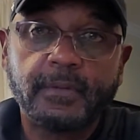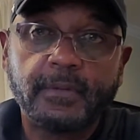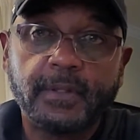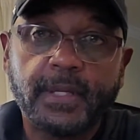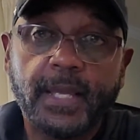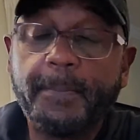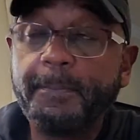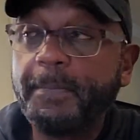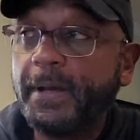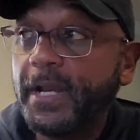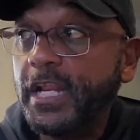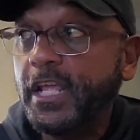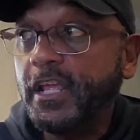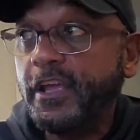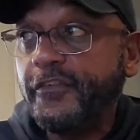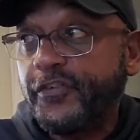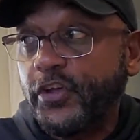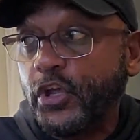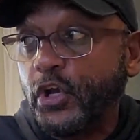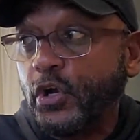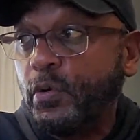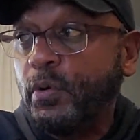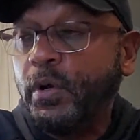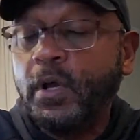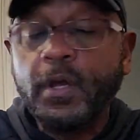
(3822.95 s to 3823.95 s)
And many of
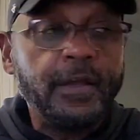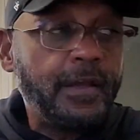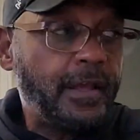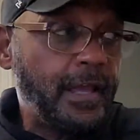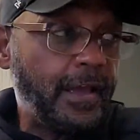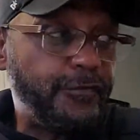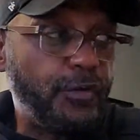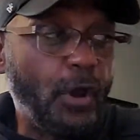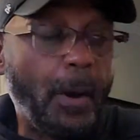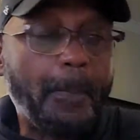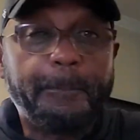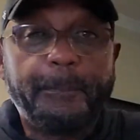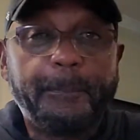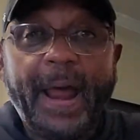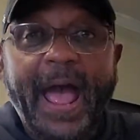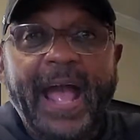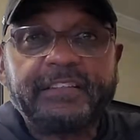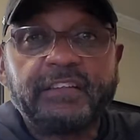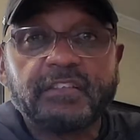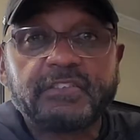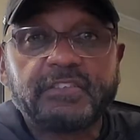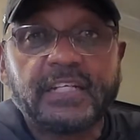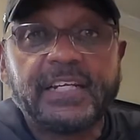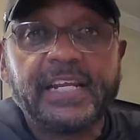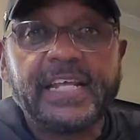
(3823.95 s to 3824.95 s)
you, if you're
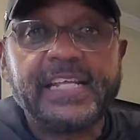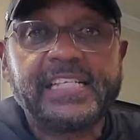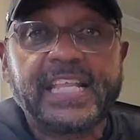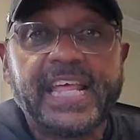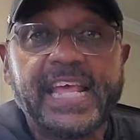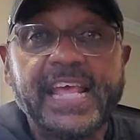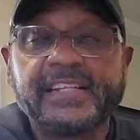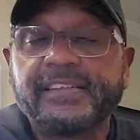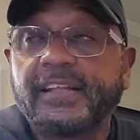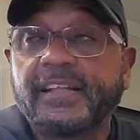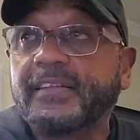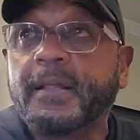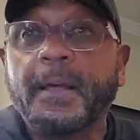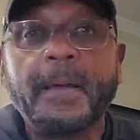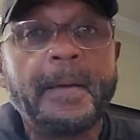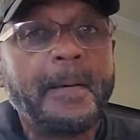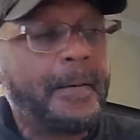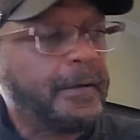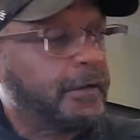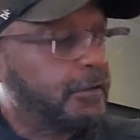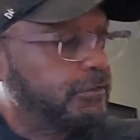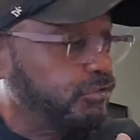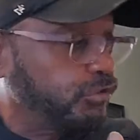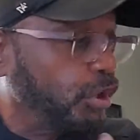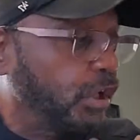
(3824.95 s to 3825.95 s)
practicing these heathen
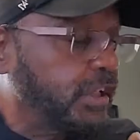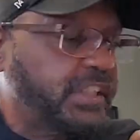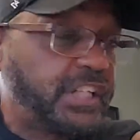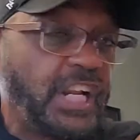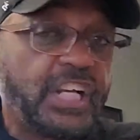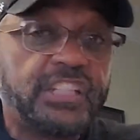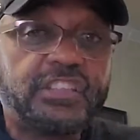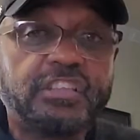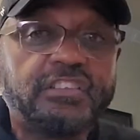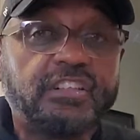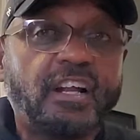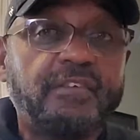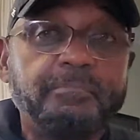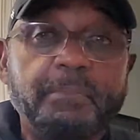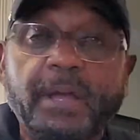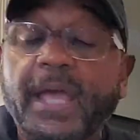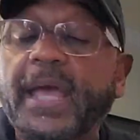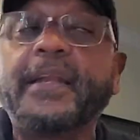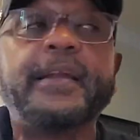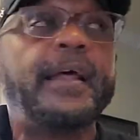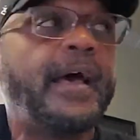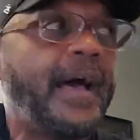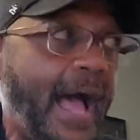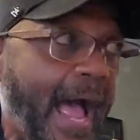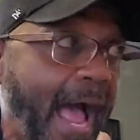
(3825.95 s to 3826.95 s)
traditions of
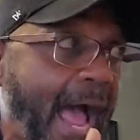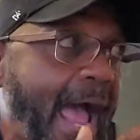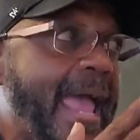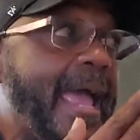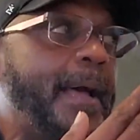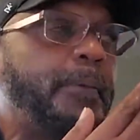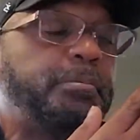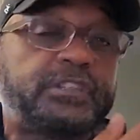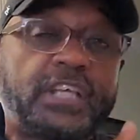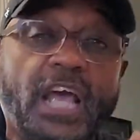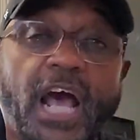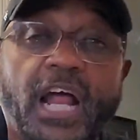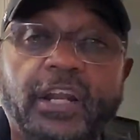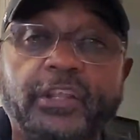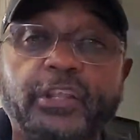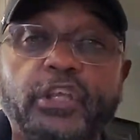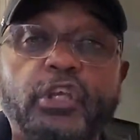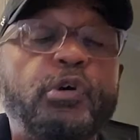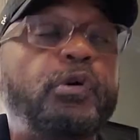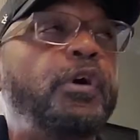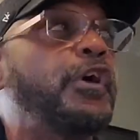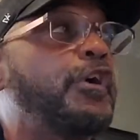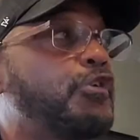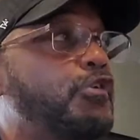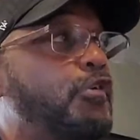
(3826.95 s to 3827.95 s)
men, I am telling
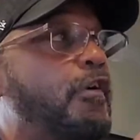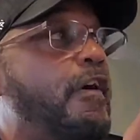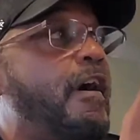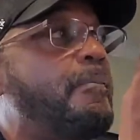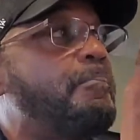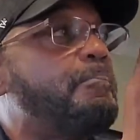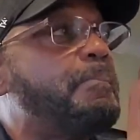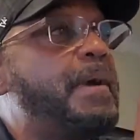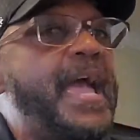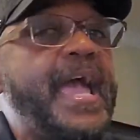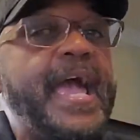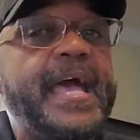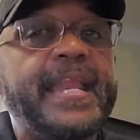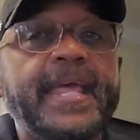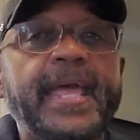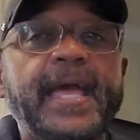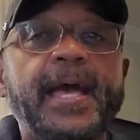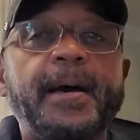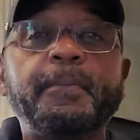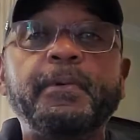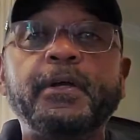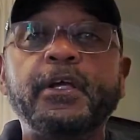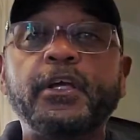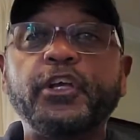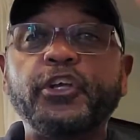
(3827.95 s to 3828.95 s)
you, you have made
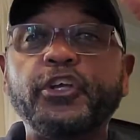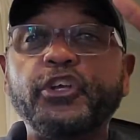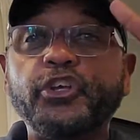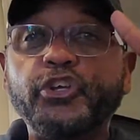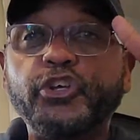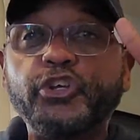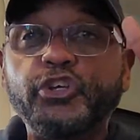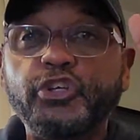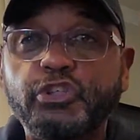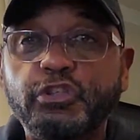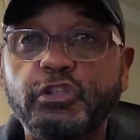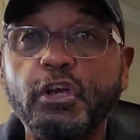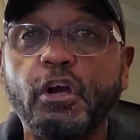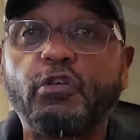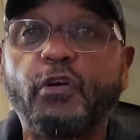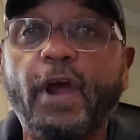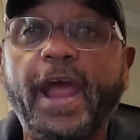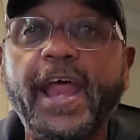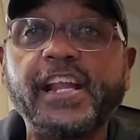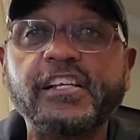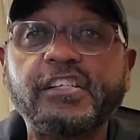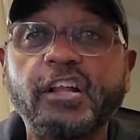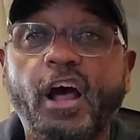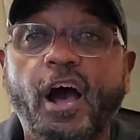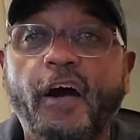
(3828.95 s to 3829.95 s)
him the
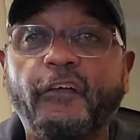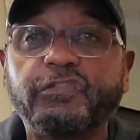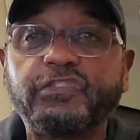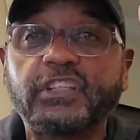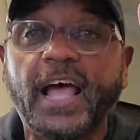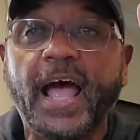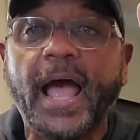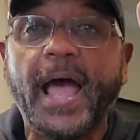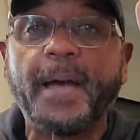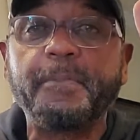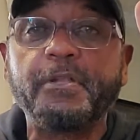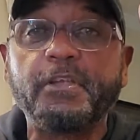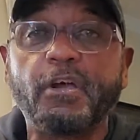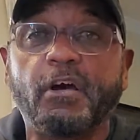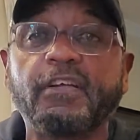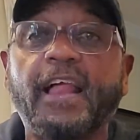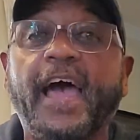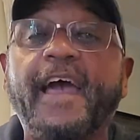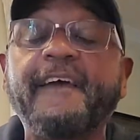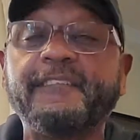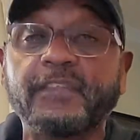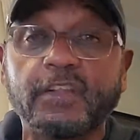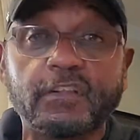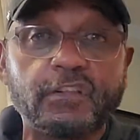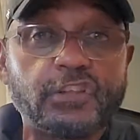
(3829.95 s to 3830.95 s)
greatest of all time in your
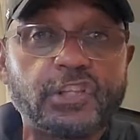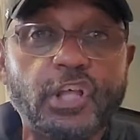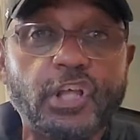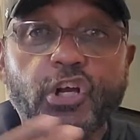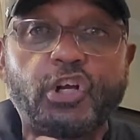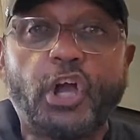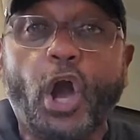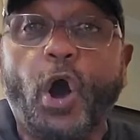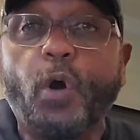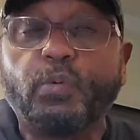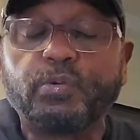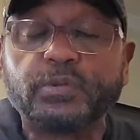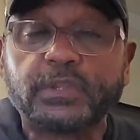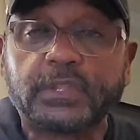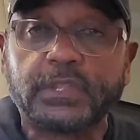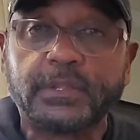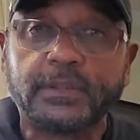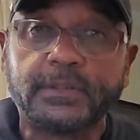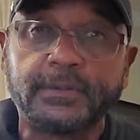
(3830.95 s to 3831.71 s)
life, the GOAT.